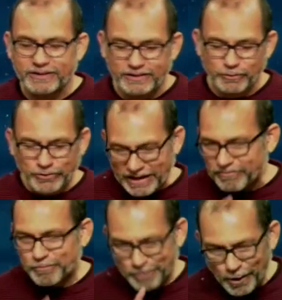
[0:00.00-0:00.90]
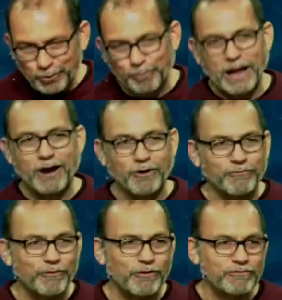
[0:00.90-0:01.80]
We'll save the most
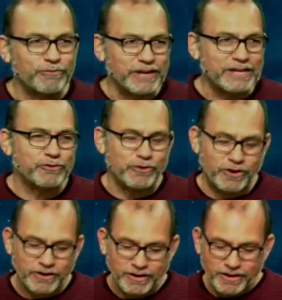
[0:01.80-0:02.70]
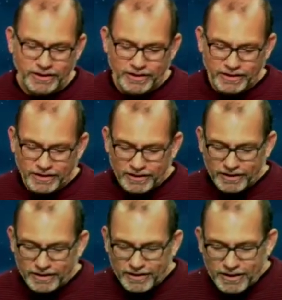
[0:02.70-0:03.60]
powerful for Easter.
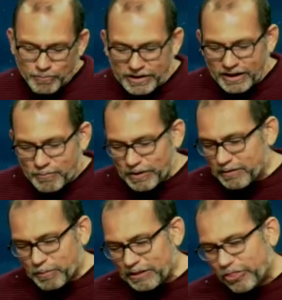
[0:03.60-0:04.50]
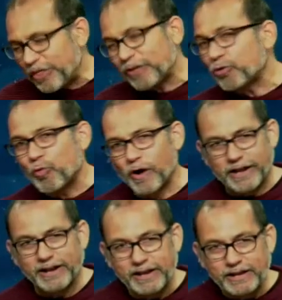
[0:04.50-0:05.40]
But, but, but this
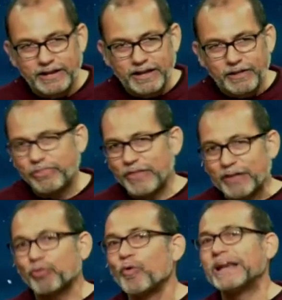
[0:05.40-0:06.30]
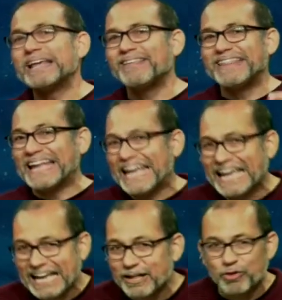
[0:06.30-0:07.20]
one, this one is the
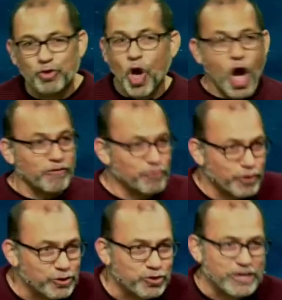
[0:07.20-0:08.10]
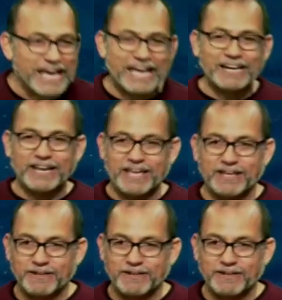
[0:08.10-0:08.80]
hinge of Christianity.